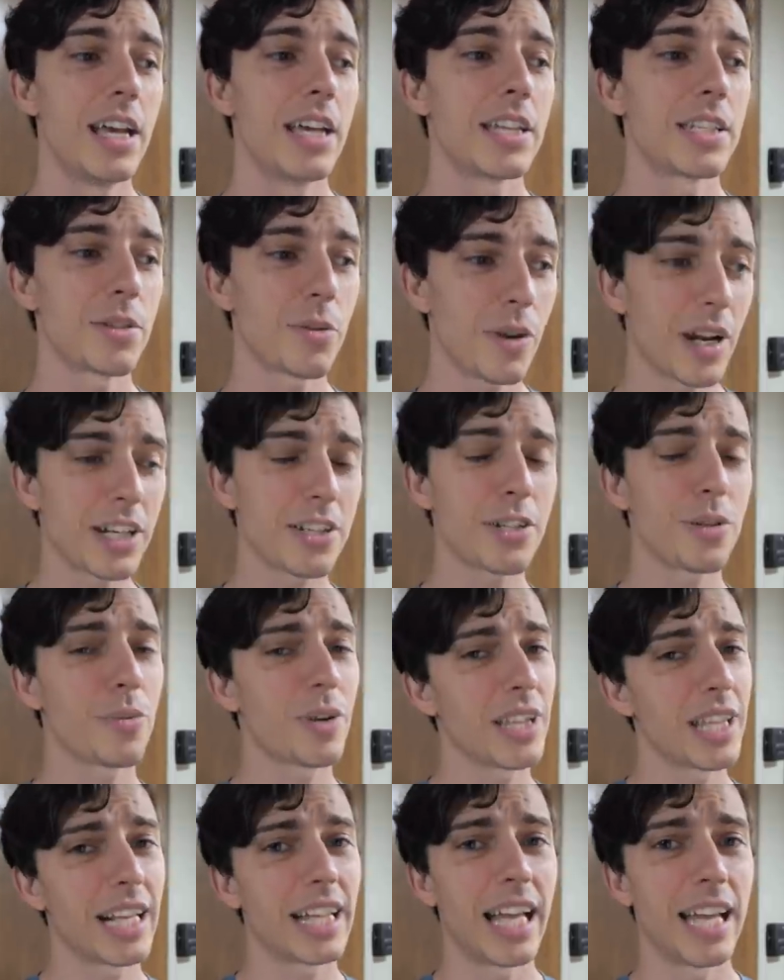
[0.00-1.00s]
So we're actually
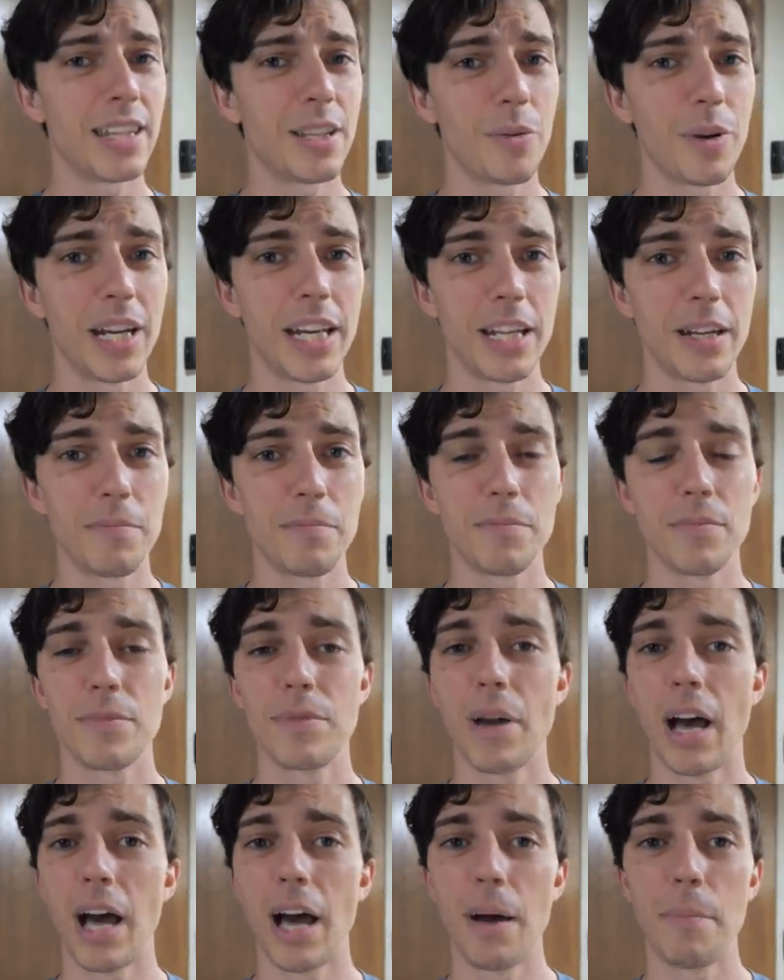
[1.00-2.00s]
really glad that we
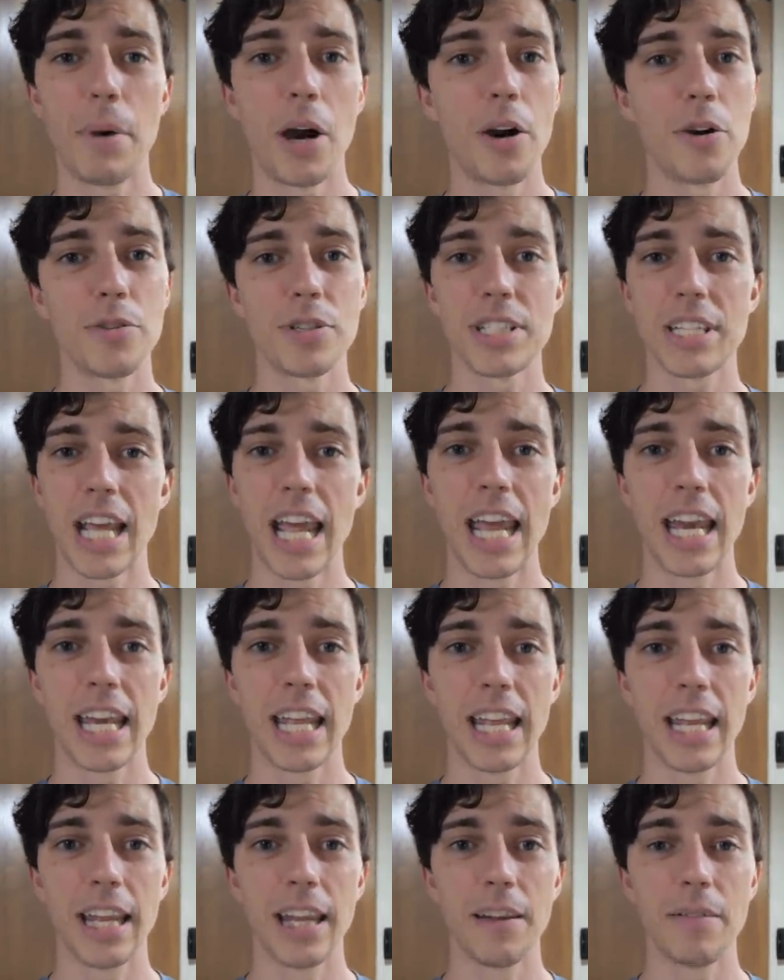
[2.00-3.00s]
didn't post
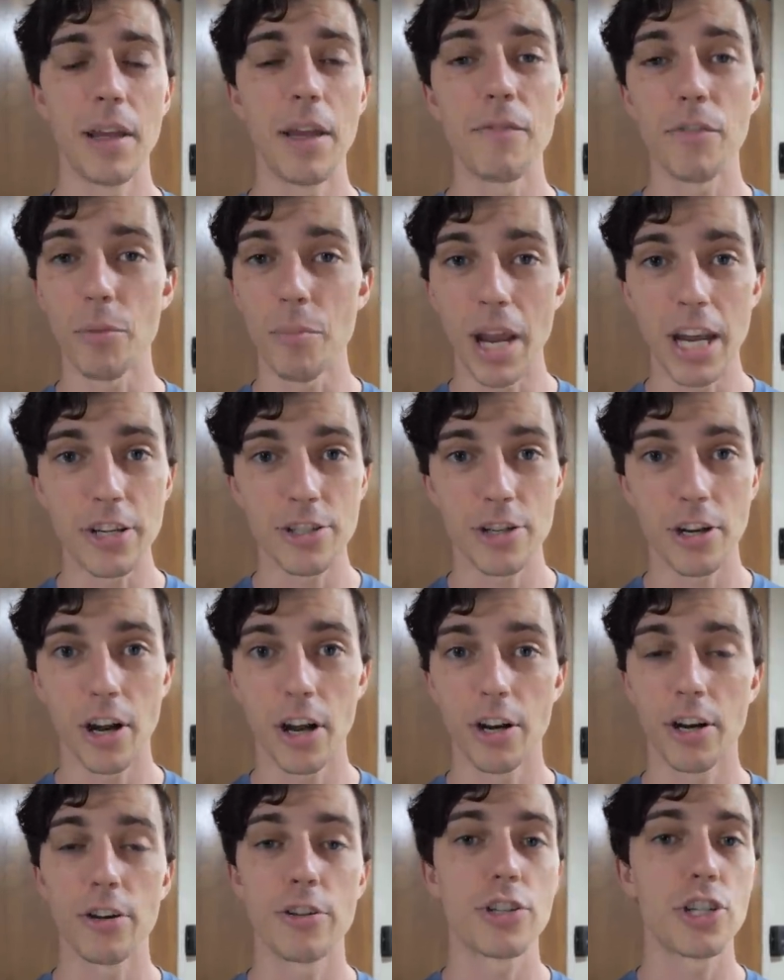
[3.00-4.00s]
any information
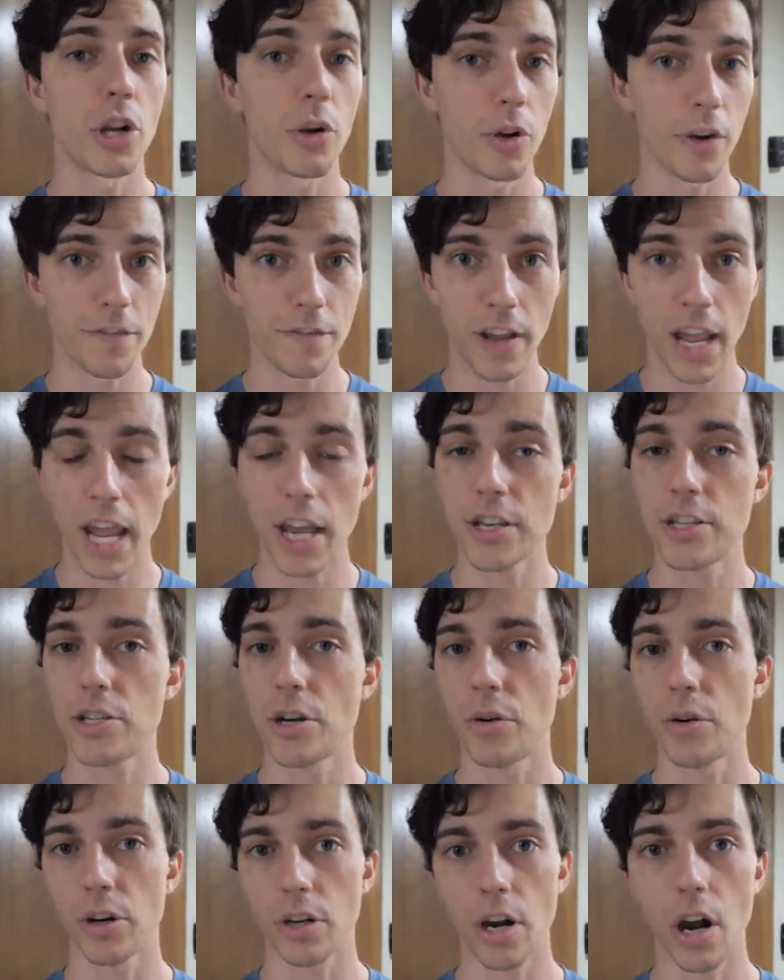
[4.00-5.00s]
on her, show her face,
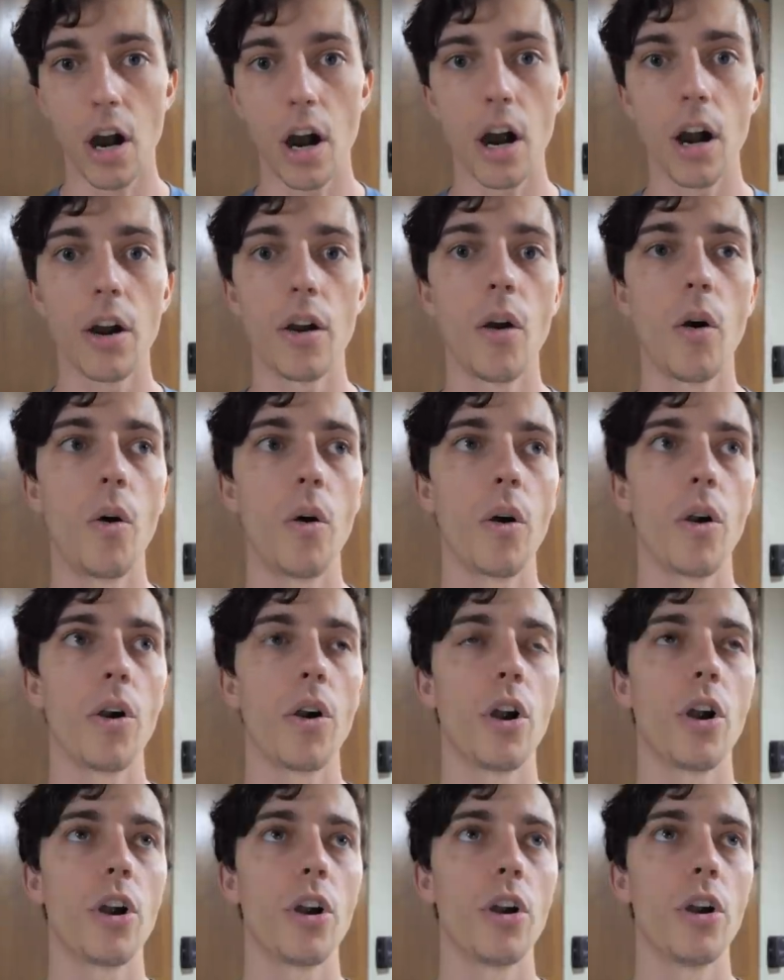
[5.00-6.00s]
show her car,
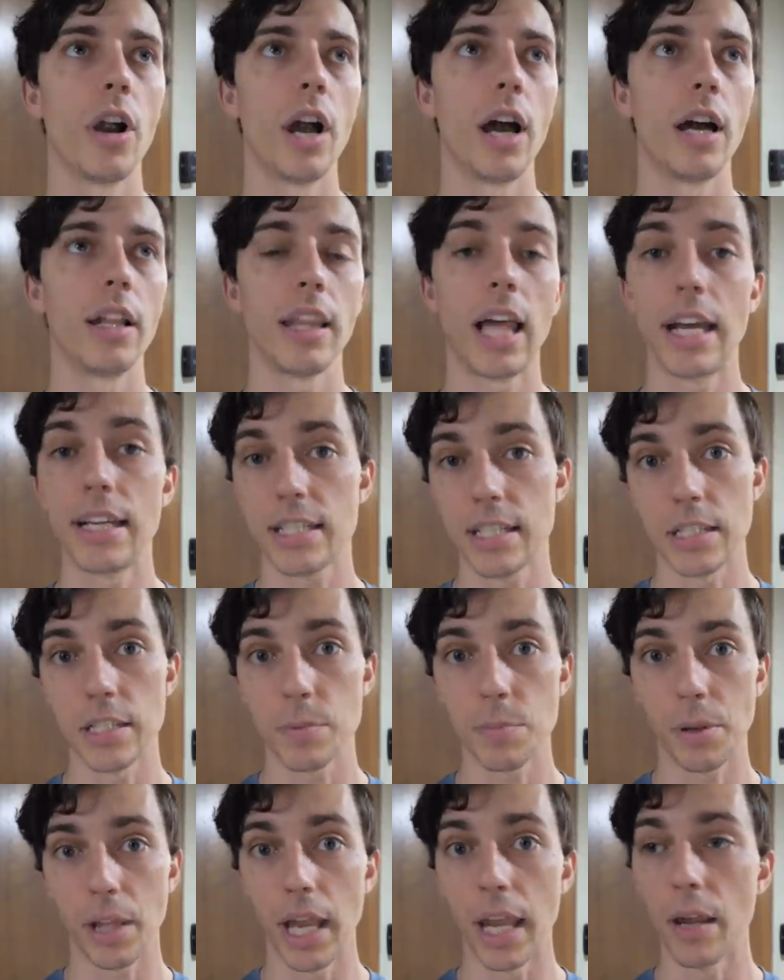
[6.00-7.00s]
or her
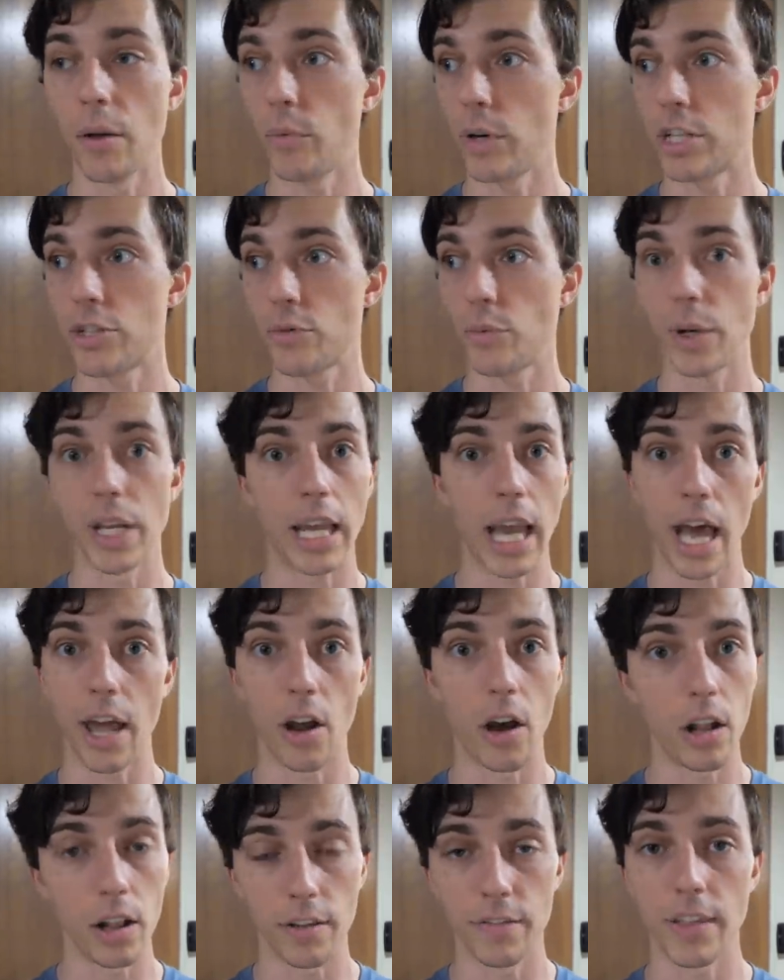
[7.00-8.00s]
license plate, which we got
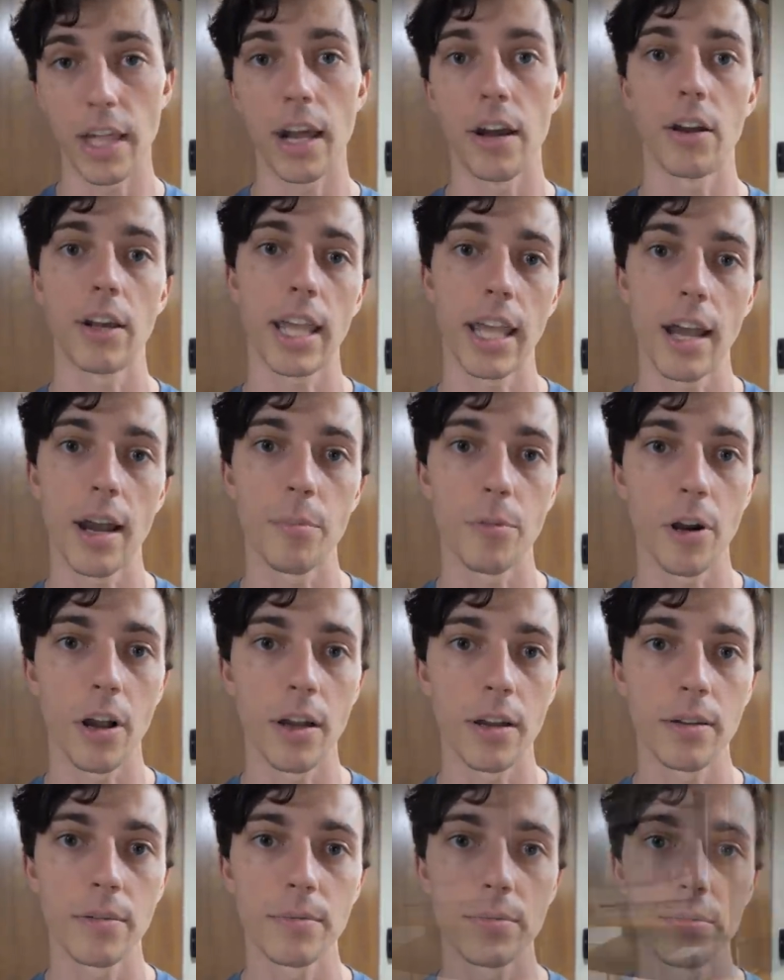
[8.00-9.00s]
all of that on camera.